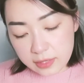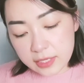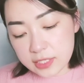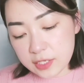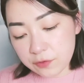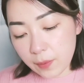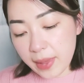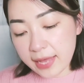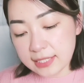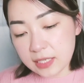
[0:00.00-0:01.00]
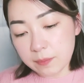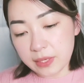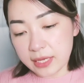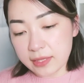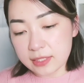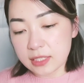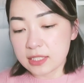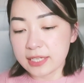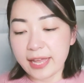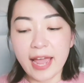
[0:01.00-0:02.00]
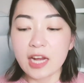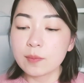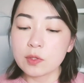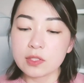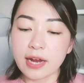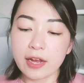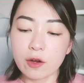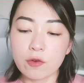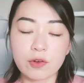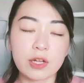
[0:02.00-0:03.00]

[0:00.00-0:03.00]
This is from S&P. This is the Animal Tiger